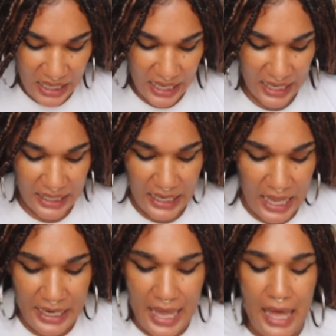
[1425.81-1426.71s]

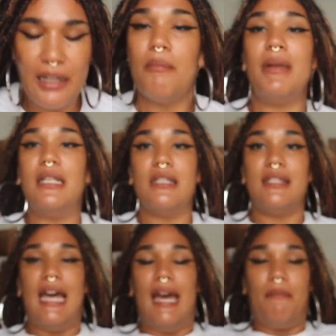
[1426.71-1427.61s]
and elements
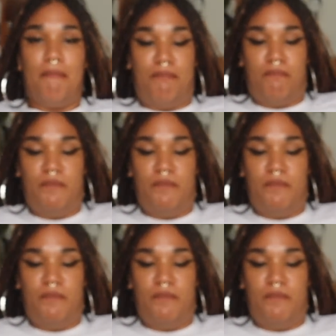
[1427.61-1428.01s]
that